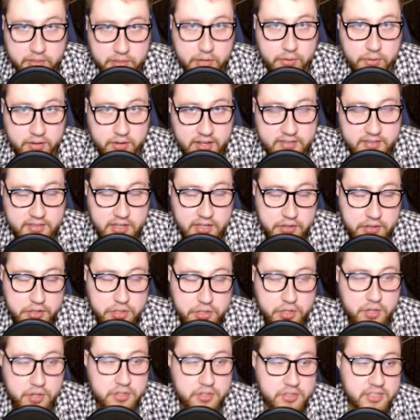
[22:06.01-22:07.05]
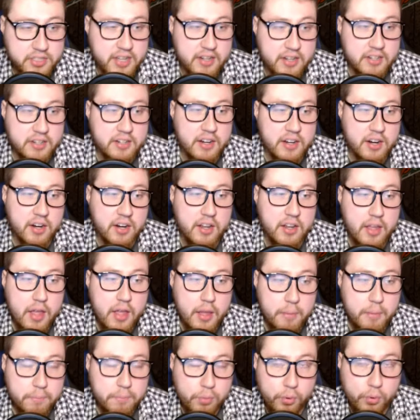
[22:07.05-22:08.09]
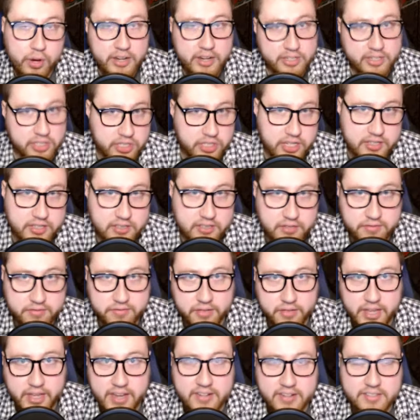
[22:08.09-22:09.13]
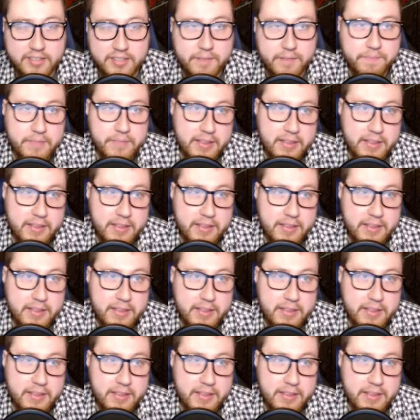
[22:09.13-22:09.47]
though, against the LA Chargers secondary. Boyd, just a flex.